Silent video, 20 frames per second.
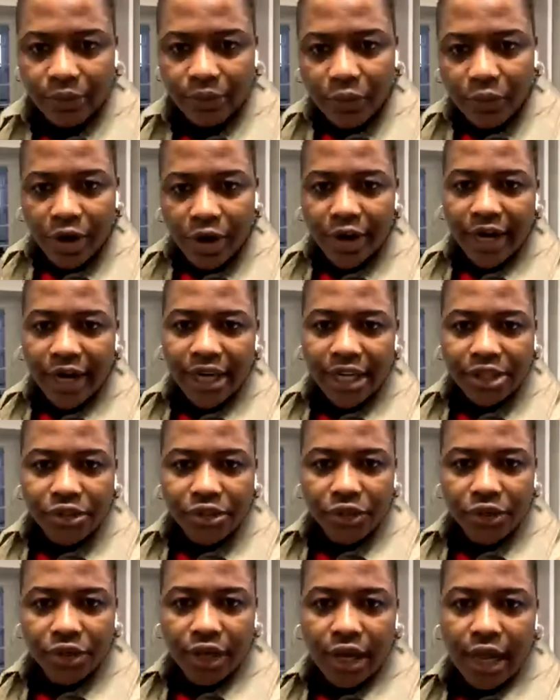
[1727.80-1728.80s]
I
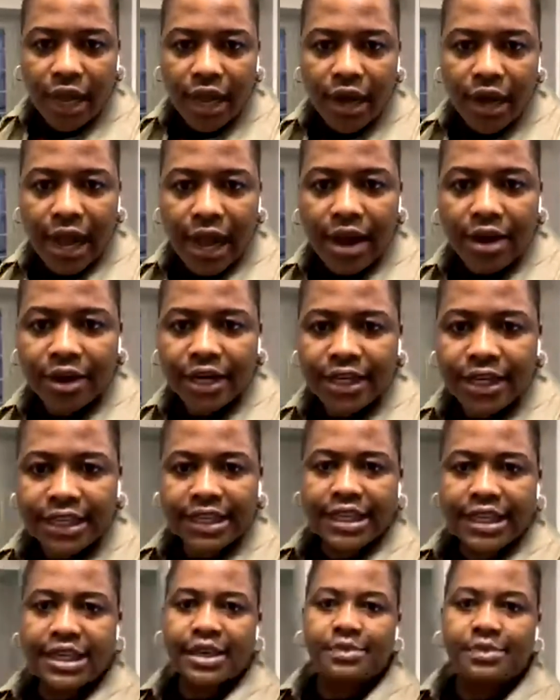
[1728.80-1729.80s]
already
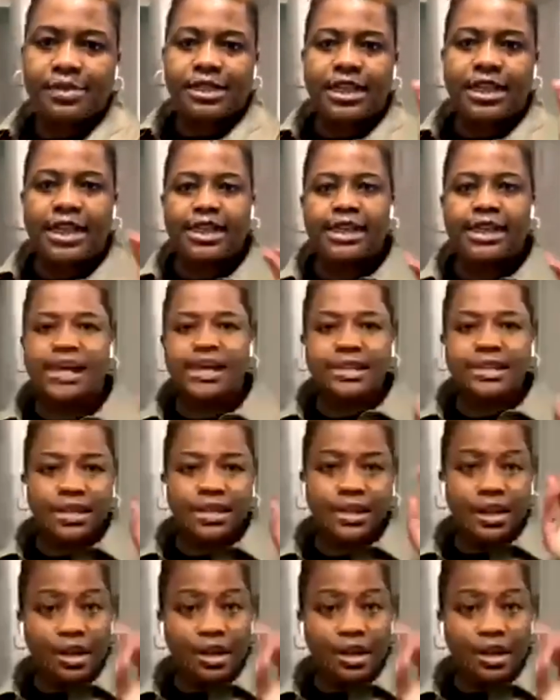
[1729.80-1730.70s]
keep saying that.